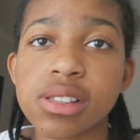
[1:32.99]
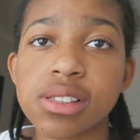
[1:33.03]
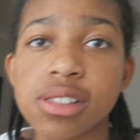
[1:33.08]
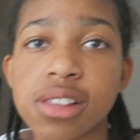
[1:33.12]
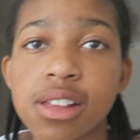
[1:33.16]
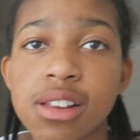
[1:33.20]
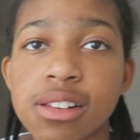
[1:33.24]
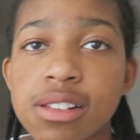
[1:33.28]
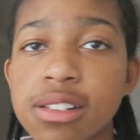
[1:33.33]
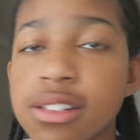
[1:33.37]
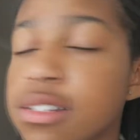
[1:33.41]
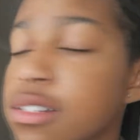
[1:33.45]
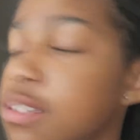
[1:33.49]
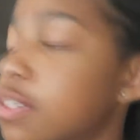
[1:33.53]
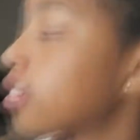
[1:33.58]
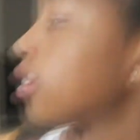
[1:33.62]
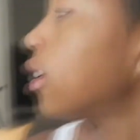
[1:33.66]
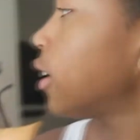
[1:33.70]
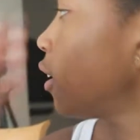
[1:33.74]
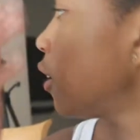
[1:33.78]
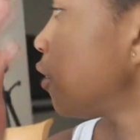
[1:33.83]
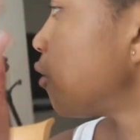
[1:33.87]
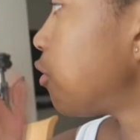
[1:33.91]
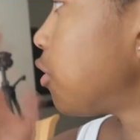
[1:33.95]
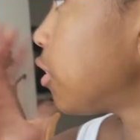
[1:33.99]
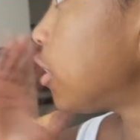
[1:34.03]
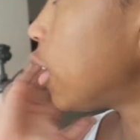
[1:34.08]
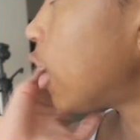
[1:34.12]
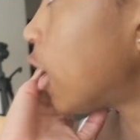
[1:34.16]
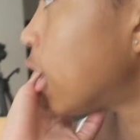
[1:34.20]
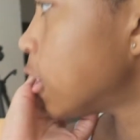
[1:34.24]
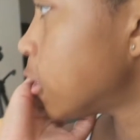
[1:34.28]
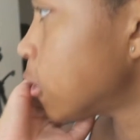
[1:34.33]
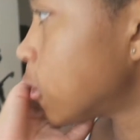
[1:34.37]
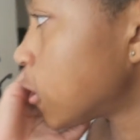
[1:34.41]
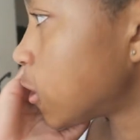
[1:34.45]
salad for
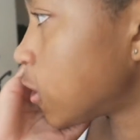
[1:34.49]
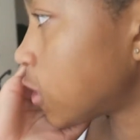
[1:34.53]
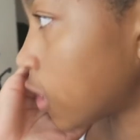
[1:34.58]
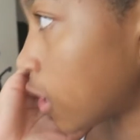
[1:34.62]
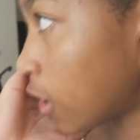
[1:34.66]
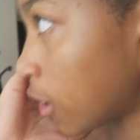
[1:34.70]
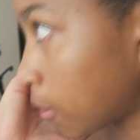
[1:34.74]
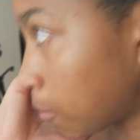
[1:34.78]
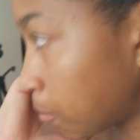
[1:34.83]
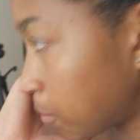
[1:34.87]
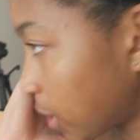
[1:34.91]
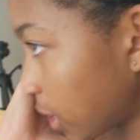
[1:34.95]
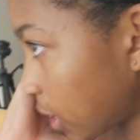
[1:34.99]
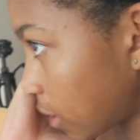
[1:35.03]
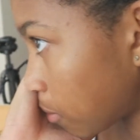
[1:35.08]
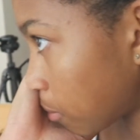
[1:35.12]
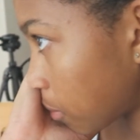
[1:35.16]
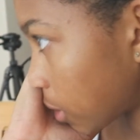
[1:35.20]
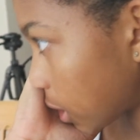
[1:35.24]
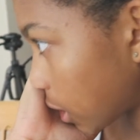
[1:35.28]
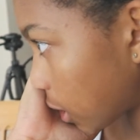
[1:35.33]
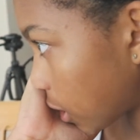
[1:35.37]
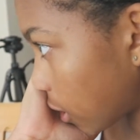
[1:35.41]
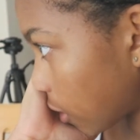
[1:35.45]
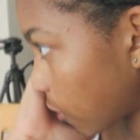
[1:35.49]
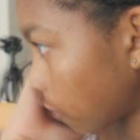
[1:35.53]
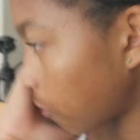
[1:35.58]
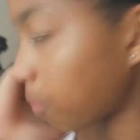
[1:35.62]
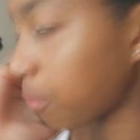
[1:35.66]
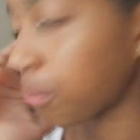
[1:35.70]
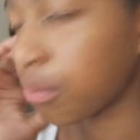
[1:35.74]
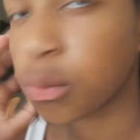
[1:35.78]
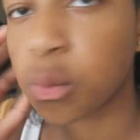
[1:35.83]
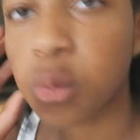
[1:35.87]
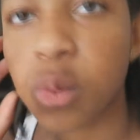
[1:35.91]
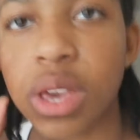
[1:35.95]
lunch. In a minute
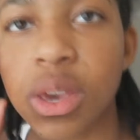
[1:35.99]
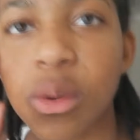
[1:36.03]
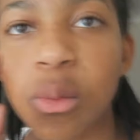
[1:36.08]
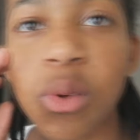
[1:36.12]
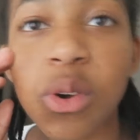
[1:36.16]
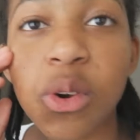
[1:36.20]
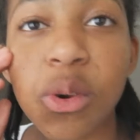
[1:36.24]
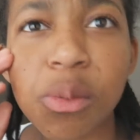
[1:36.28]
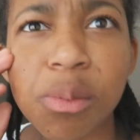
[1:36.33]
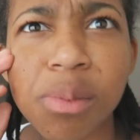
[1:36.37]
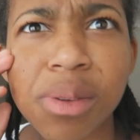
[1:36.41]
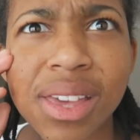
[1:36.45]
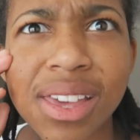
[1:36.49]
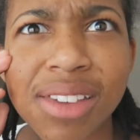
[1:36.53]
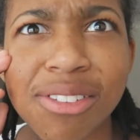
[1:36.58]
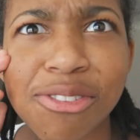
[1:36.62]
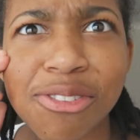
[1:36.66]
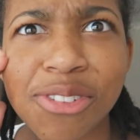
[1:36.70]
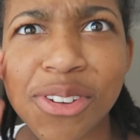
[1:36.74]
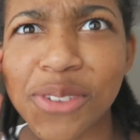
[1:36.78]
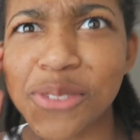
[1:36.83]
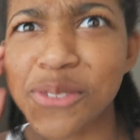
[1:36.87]
we will be